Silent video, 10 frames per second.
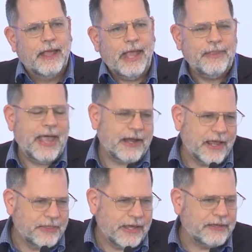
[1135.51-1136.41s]
And that,
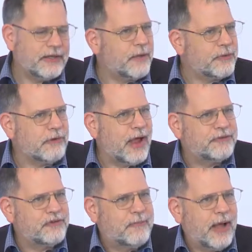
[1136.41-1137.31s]
I think, the
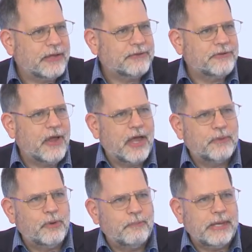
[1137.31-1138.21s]
rise of
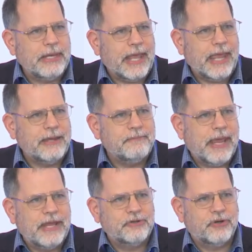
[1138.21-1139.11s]
Pakistan will be a
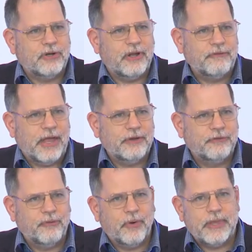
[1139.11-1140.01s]
major event
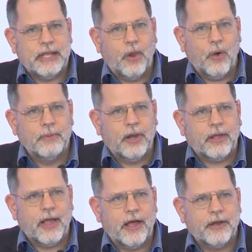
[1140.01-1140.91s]
for the global
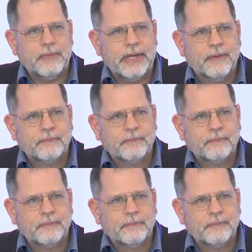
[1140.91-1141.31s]
economy.